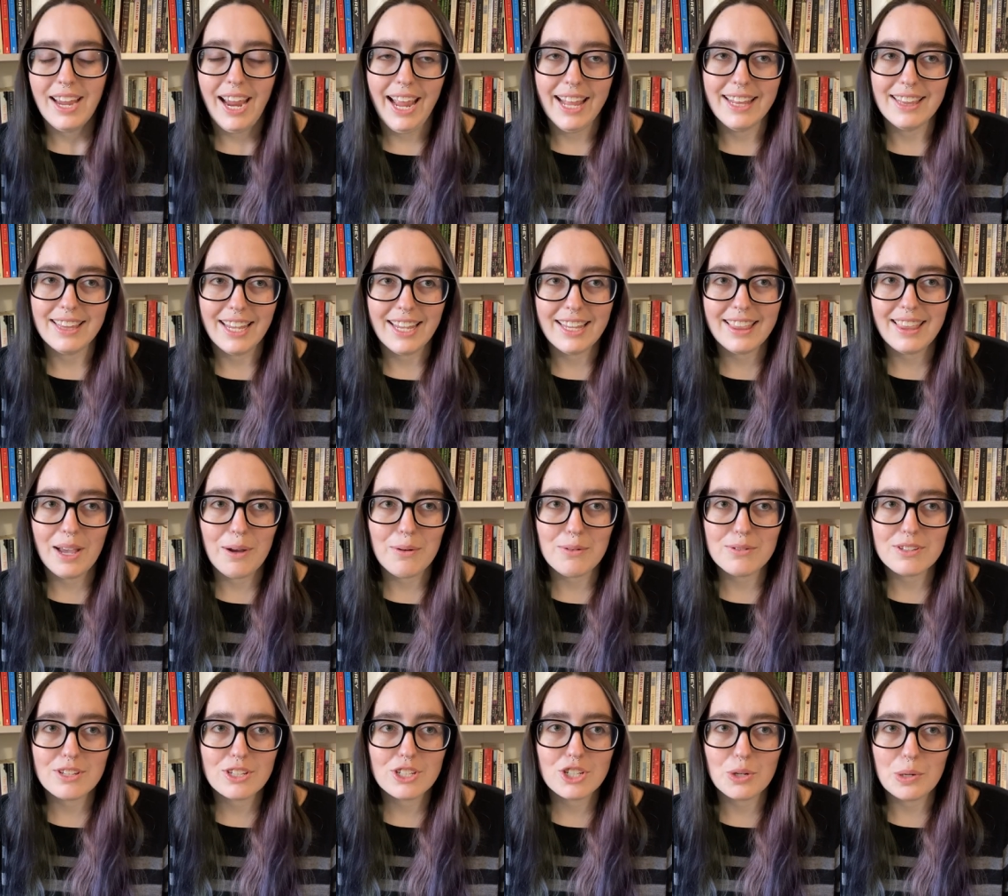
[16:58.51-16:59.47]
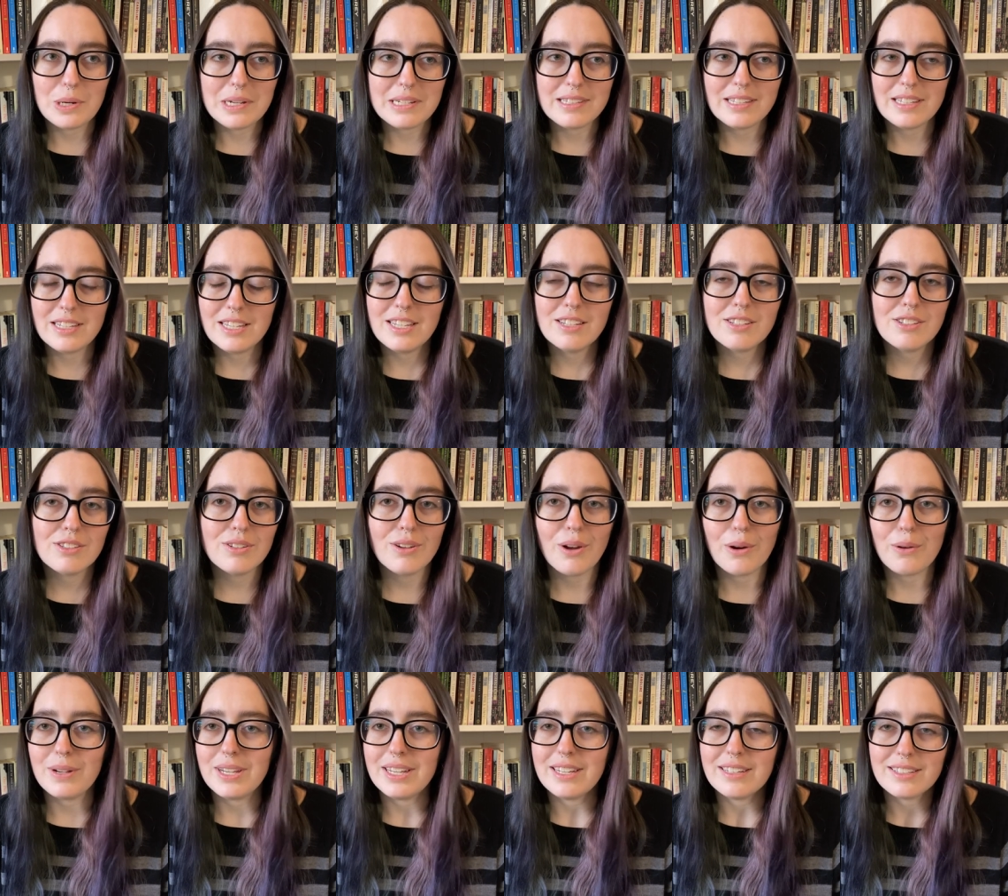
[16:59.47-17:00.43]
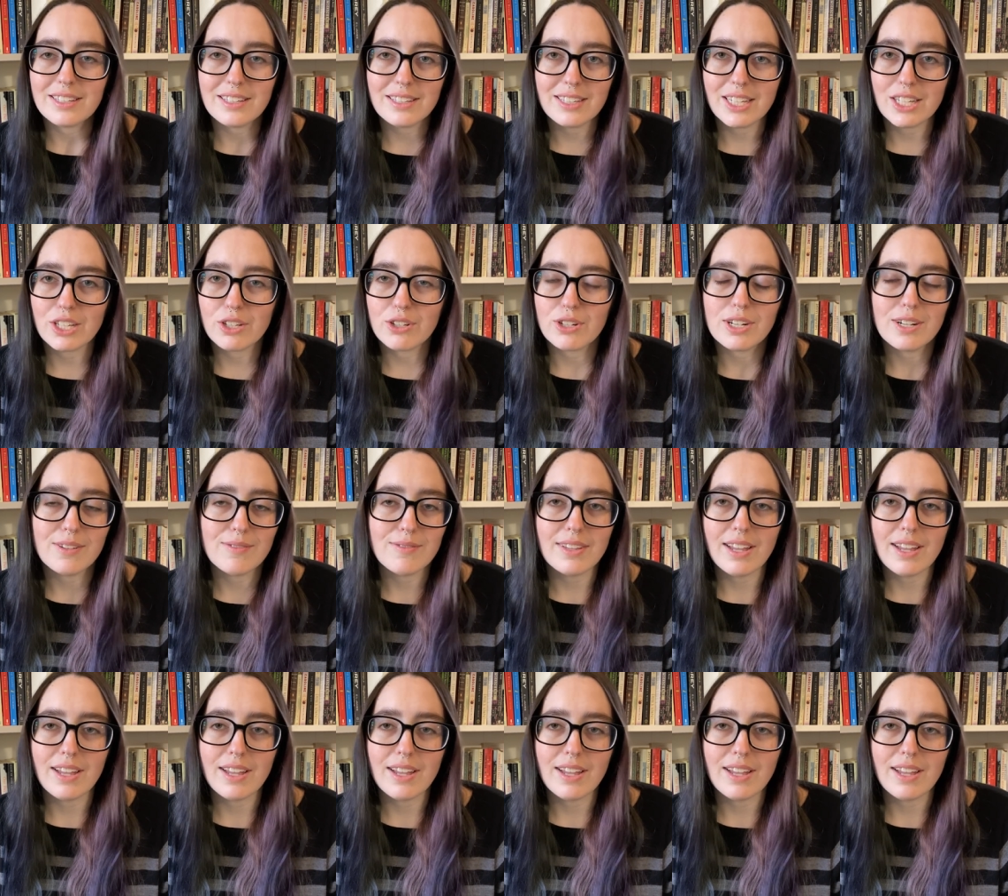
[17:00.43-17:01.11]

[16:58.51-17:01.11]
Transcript: And like, that was a choice that he so easily could have